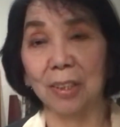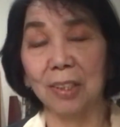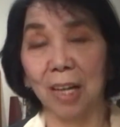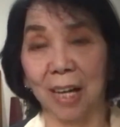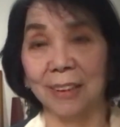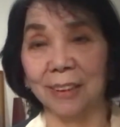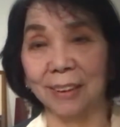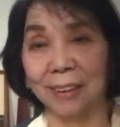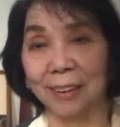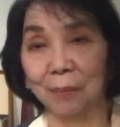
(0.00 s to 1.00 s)
child
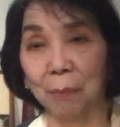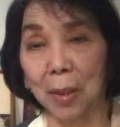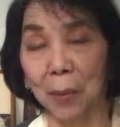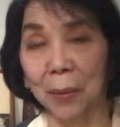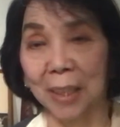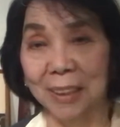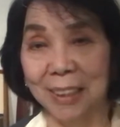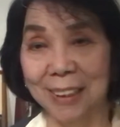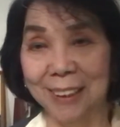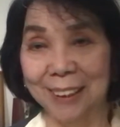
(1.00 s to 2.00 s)
below 18.
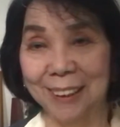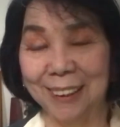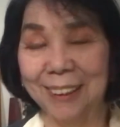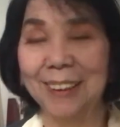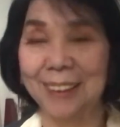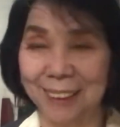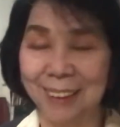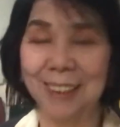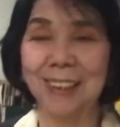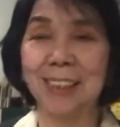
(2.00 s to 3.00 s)

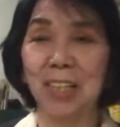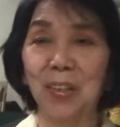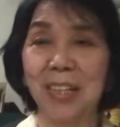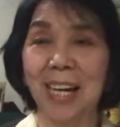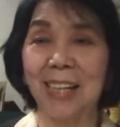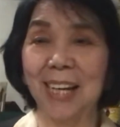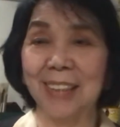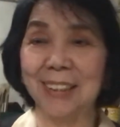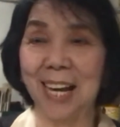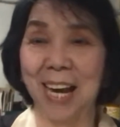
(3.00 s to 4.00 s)
See you again
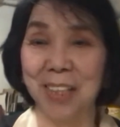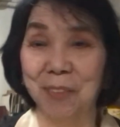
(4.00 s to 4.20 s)
next time.